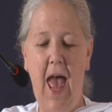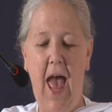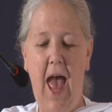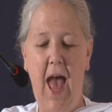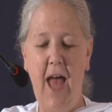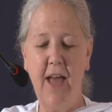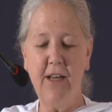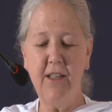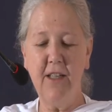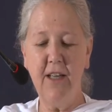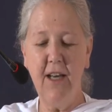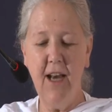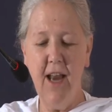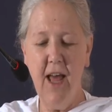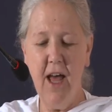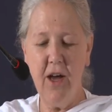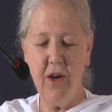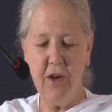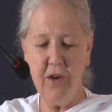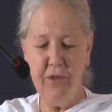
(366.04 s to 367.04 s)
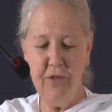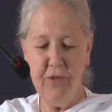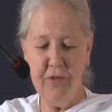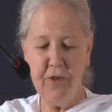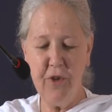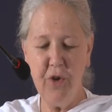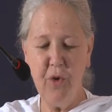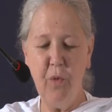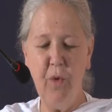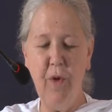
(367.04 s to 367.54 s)
And love
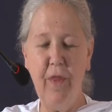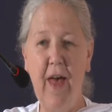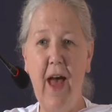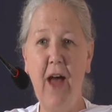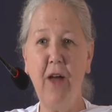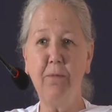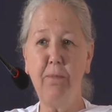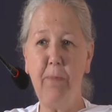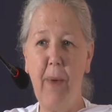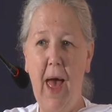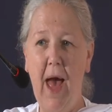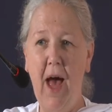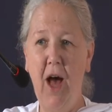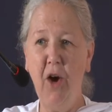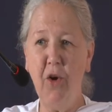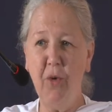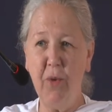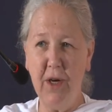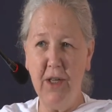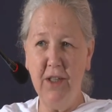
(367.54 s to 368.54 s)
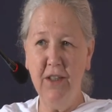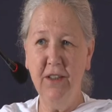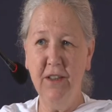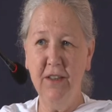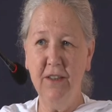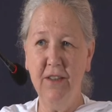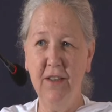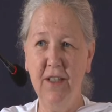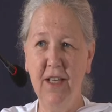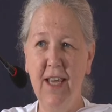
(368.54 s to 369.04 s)
without power
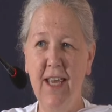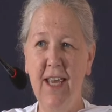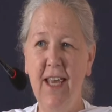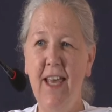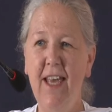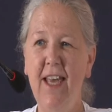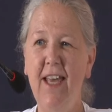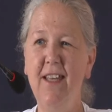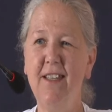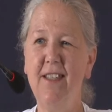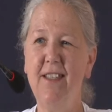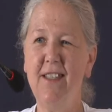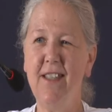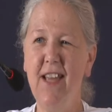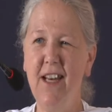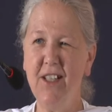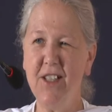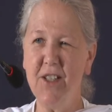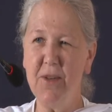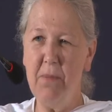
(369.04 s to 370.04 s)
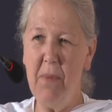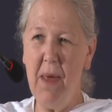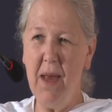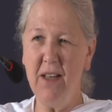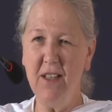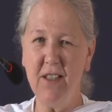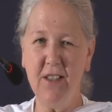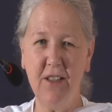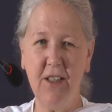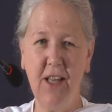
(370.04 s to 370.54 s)
is
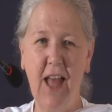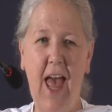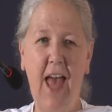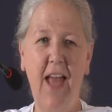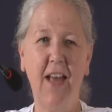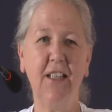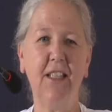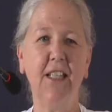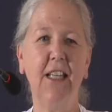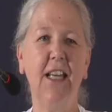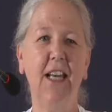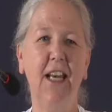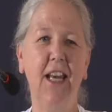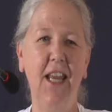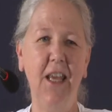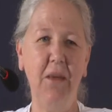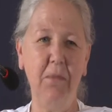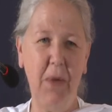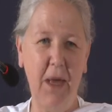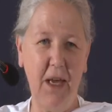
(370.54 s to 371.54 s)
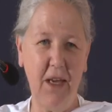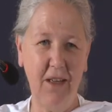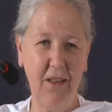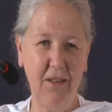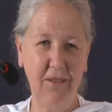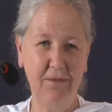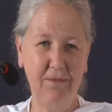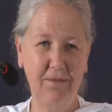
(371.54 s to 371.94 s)
sentimental and anemic.